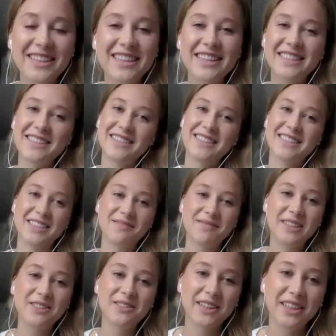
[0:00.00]
That's awesome.
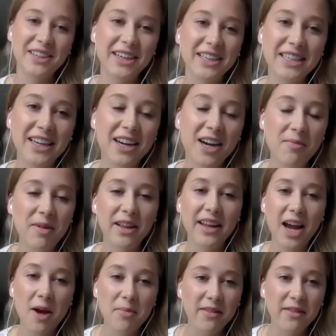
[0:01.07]
That's really great to hear. I'm really
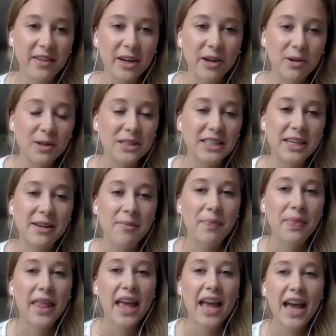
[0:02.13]
happy for your whole team.
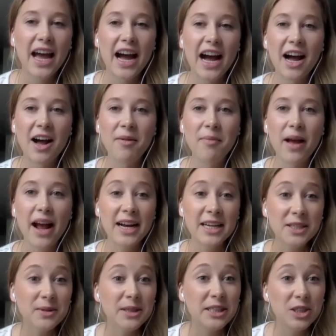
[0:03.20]
As
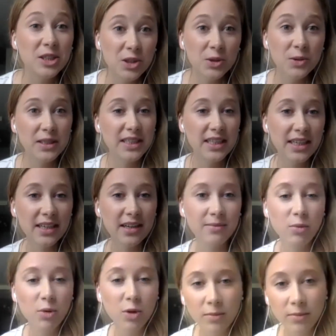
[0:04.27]
we do see
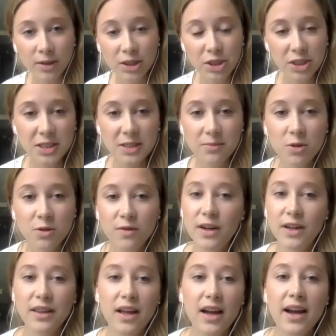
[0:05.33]
more merchants move
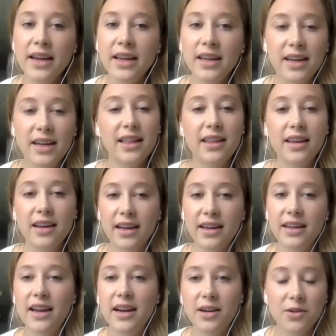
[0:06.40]
online, and I think I can
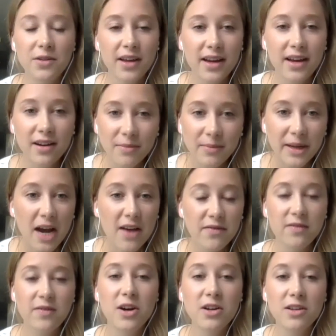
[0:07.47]
echo that on behalf of
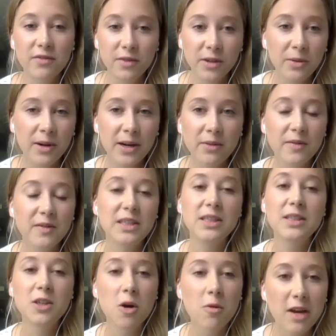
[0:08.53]
all of Rewind, we've seen
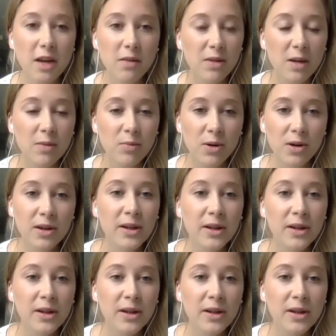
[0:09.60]
so many people